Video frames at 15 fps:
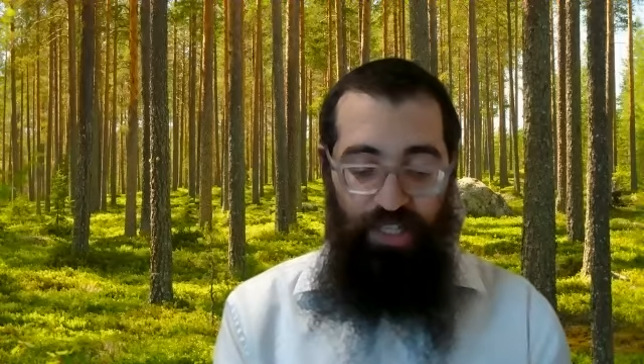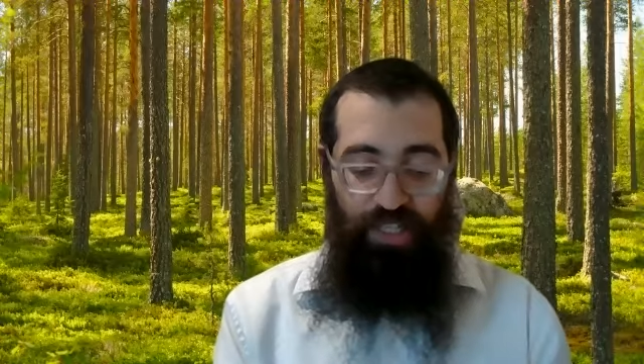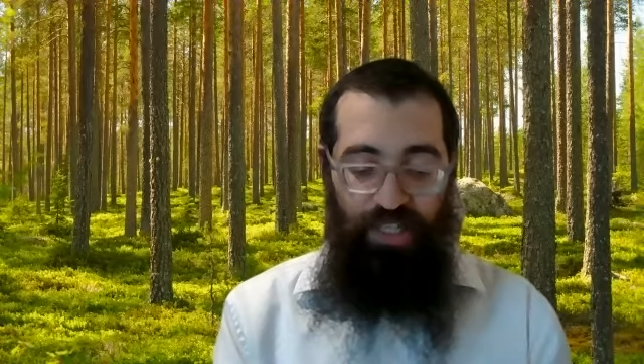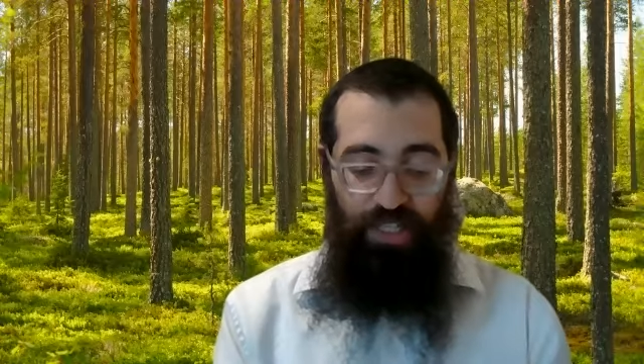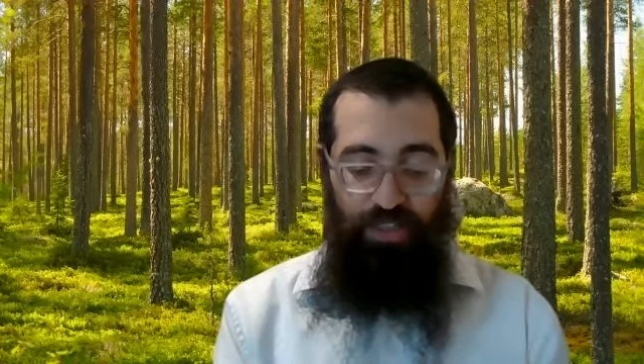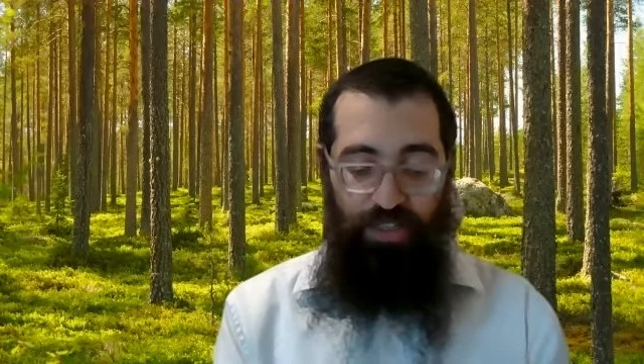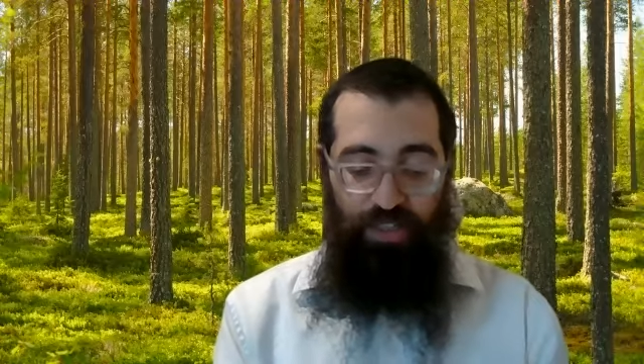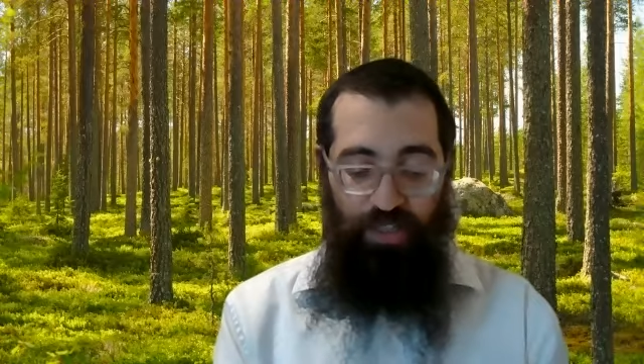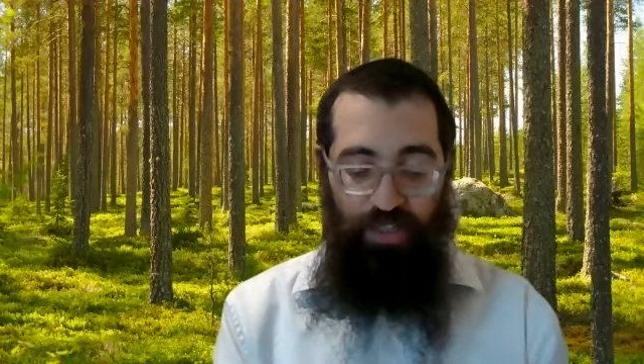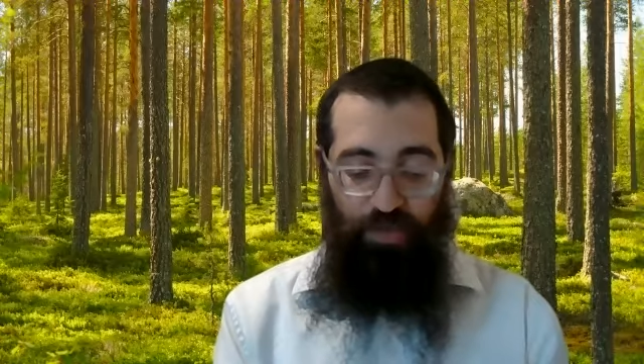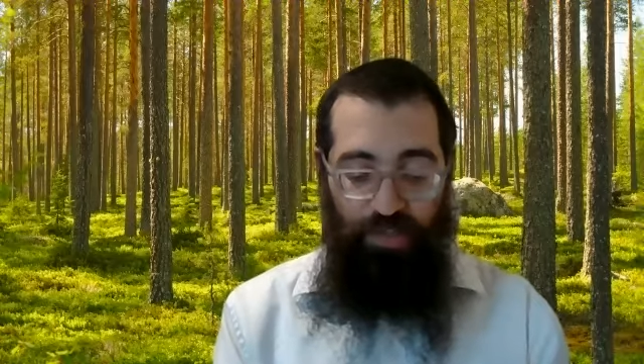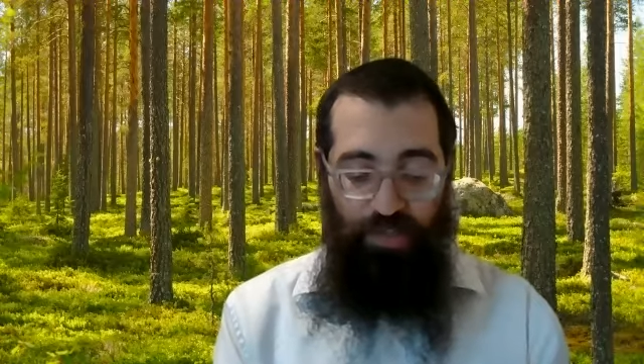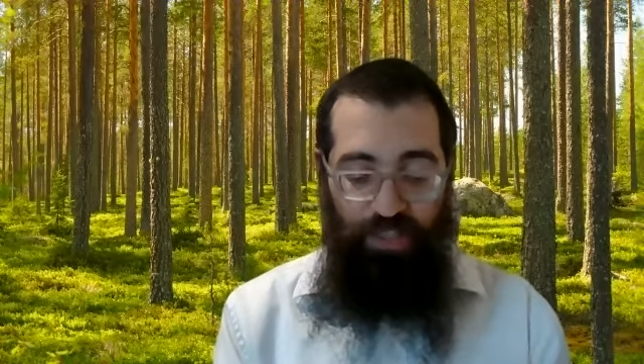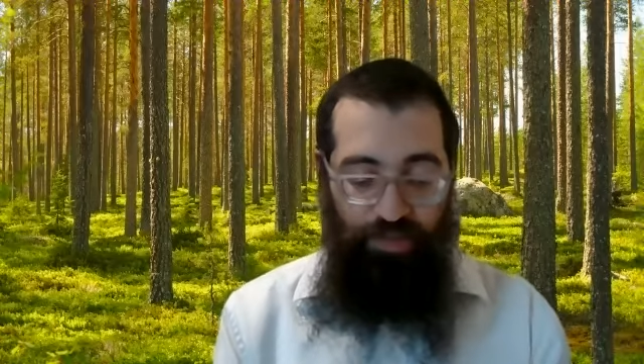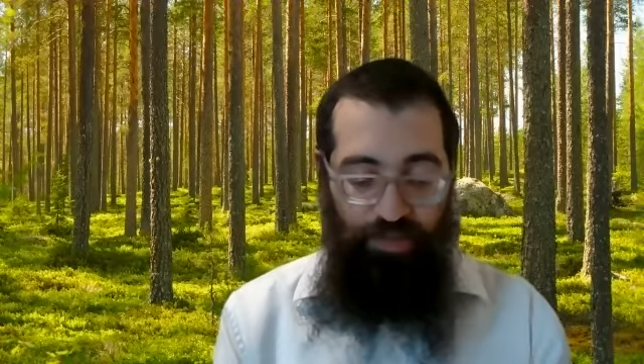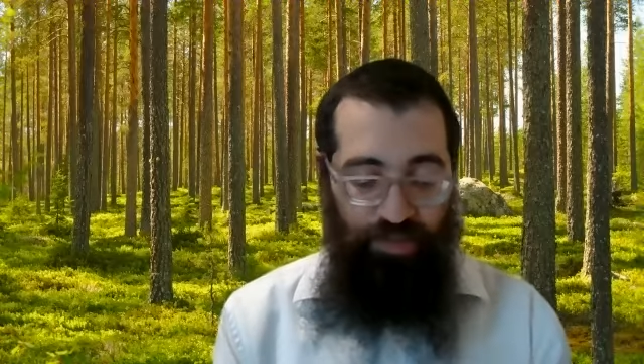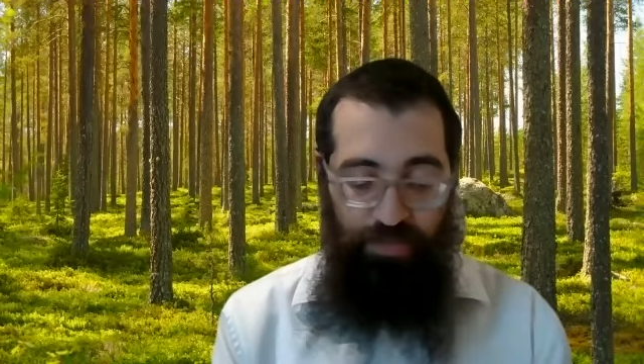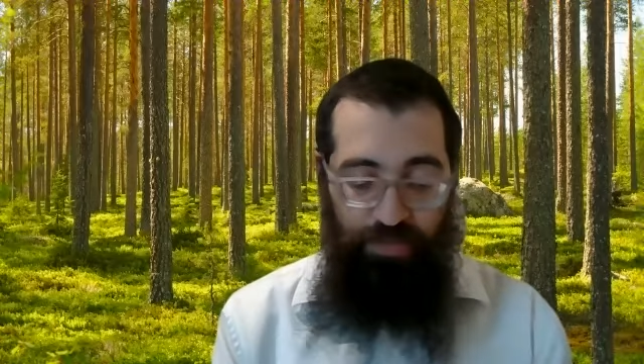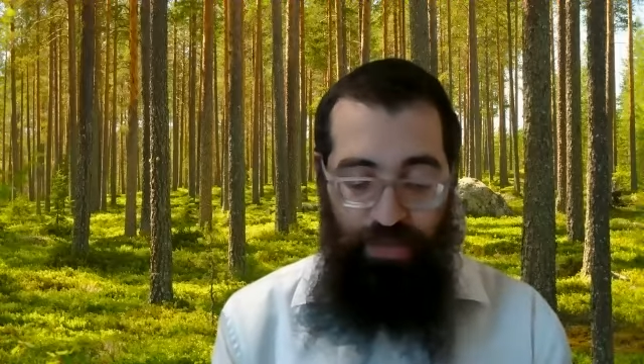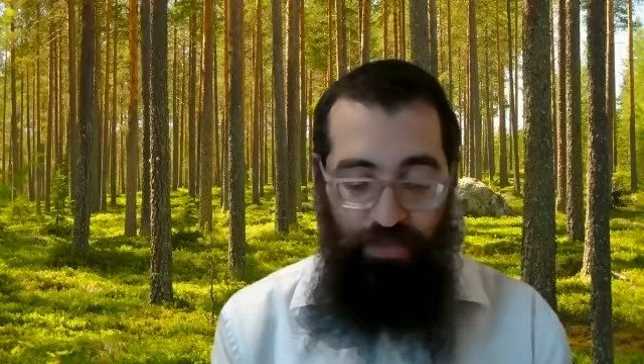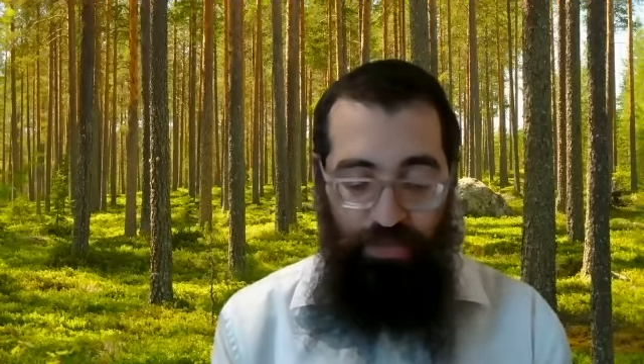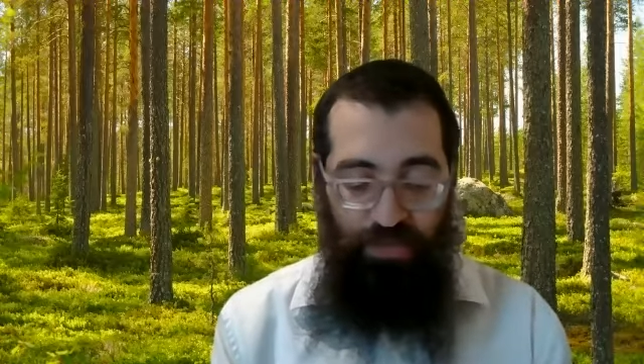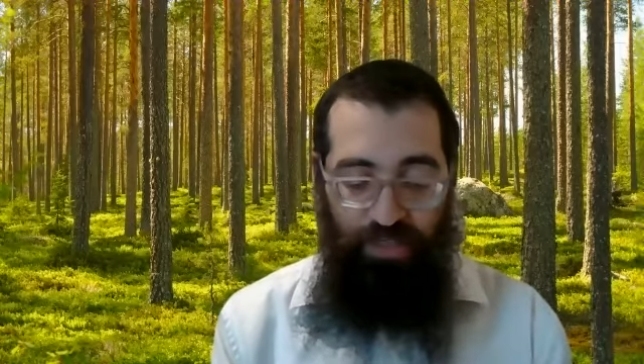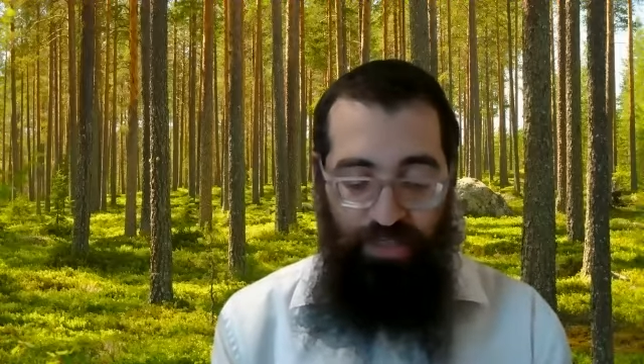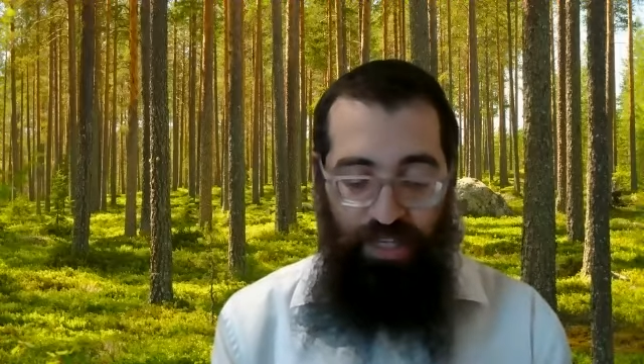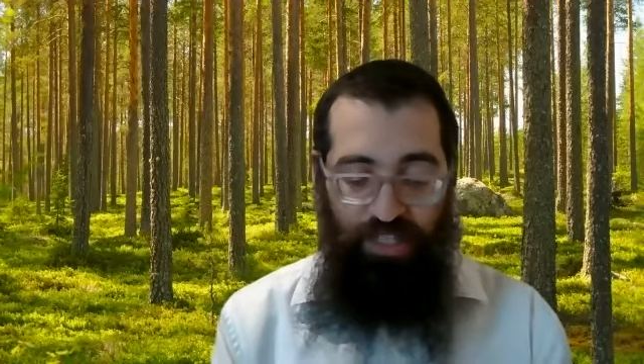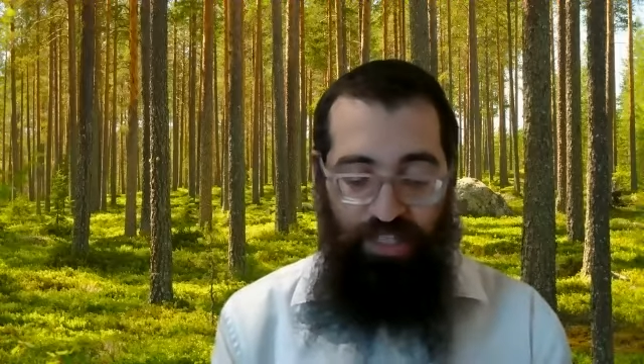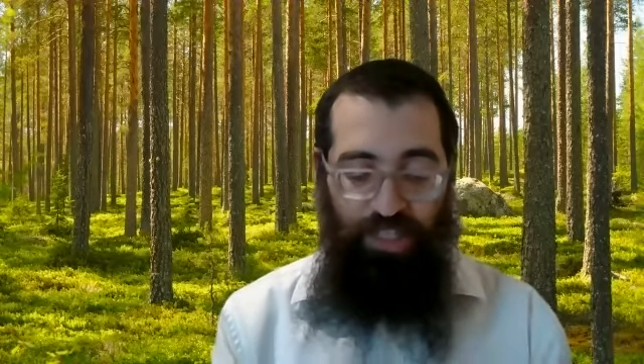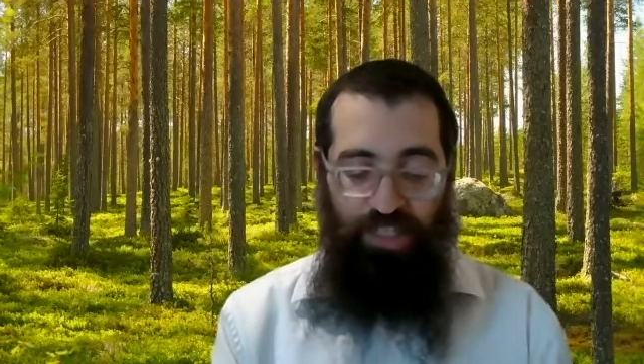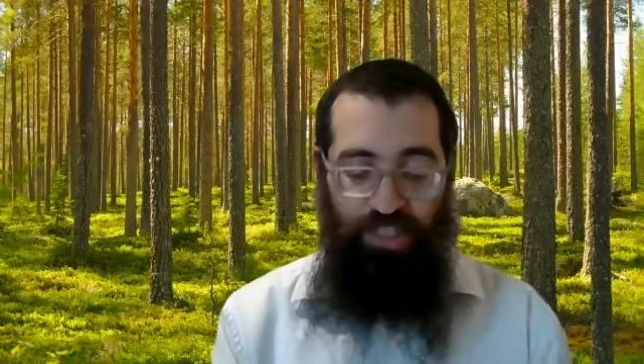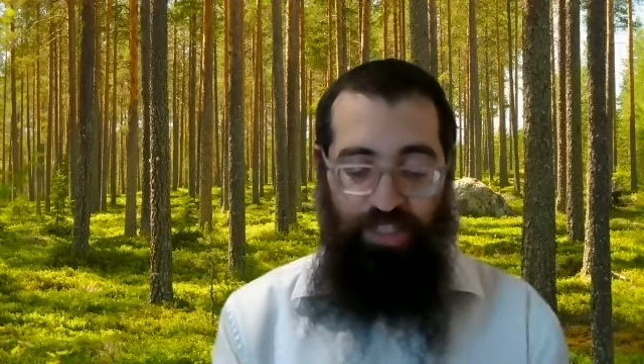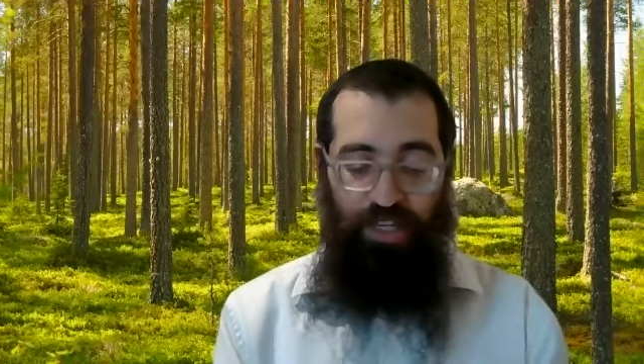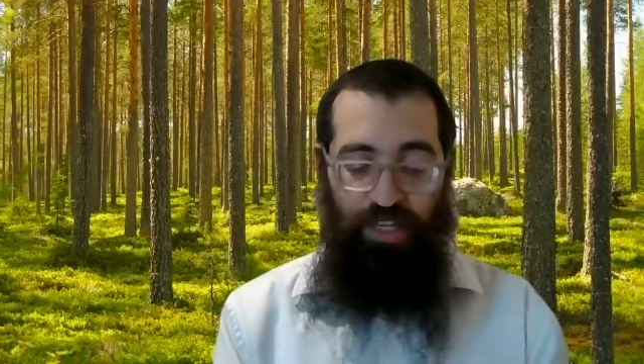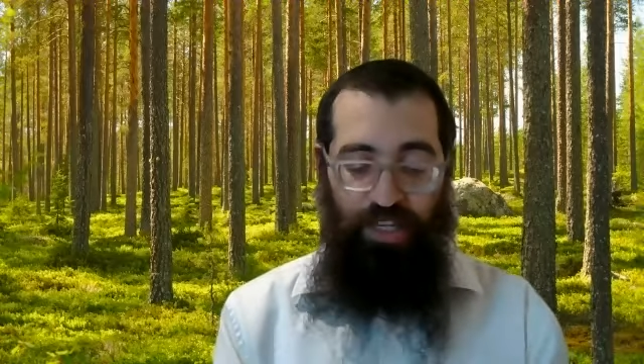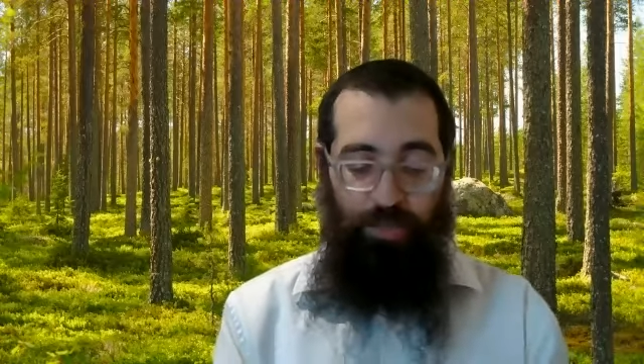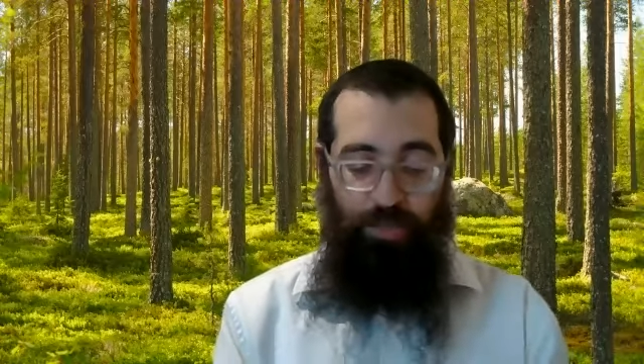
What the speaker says: is when the Jewish people are just